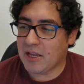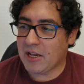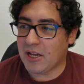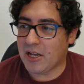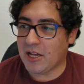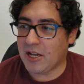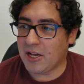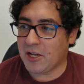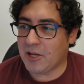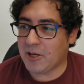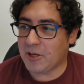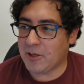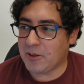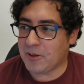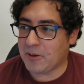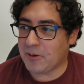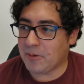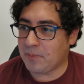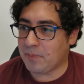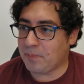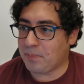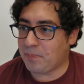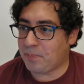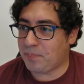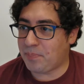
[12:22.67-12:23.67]
Uh,
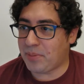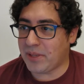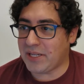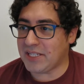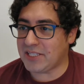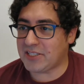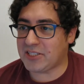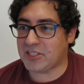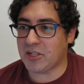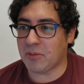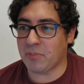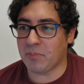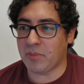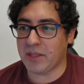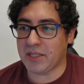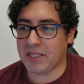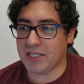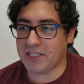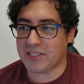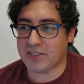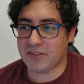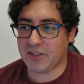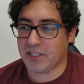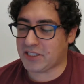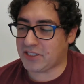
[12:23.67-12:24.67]
but it's something
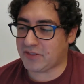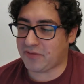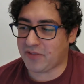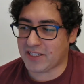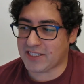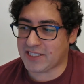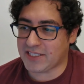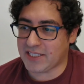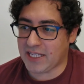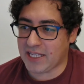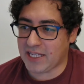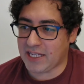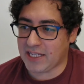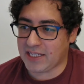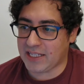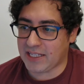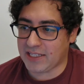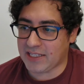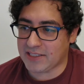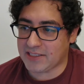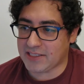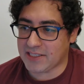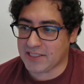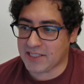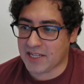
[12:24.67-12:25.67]
it's it's fascinating
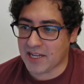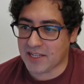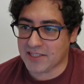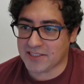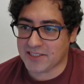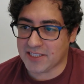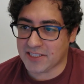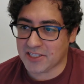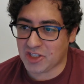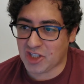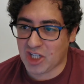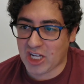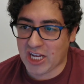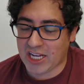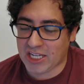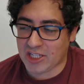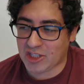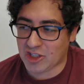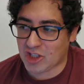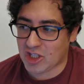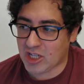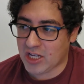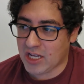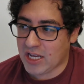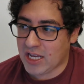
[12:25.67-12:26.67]
and it's in constant
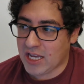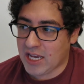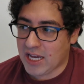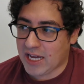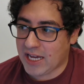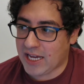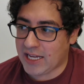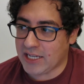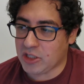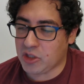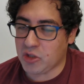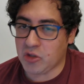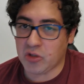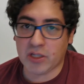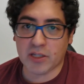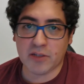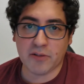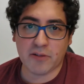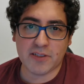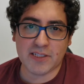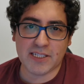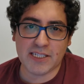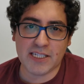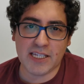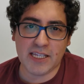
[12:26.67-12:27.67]
change and you
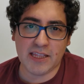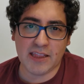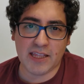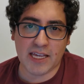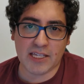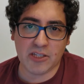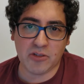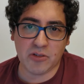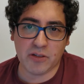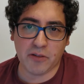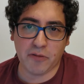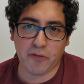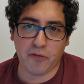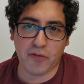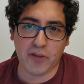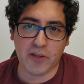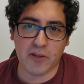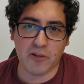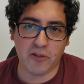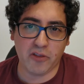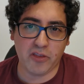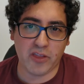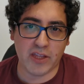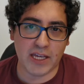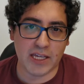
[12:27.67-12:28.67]
can see that you can
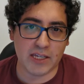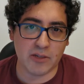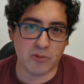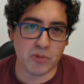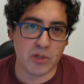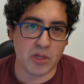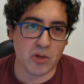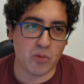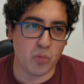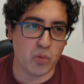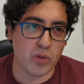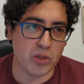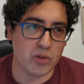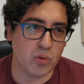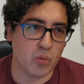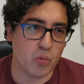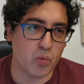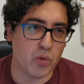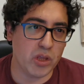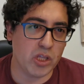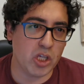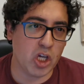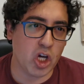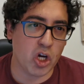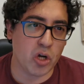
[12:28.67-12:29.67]
feel that you know with,
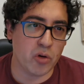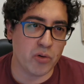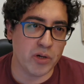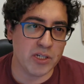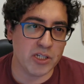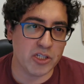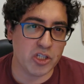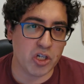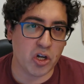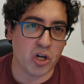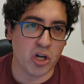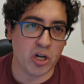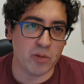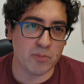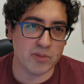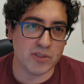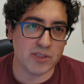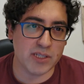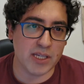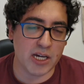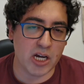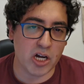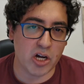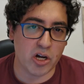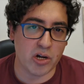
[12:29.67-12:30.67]
with current
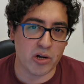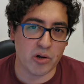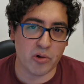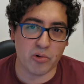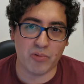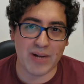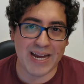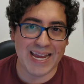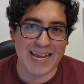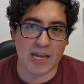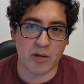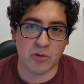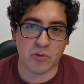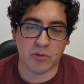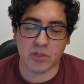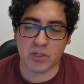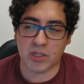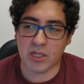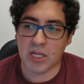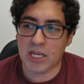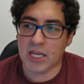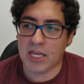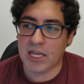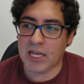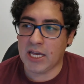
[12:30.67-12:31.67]
terms that are
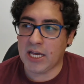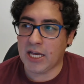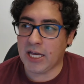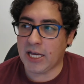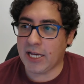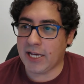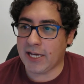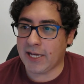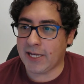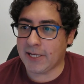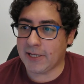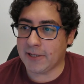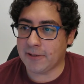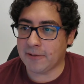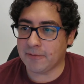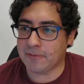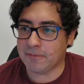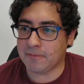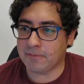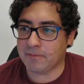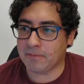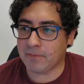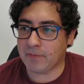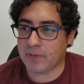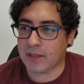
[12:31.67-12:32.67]
around
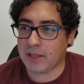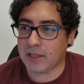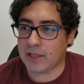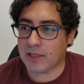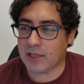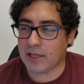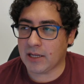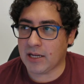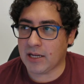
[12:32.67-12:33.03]
um,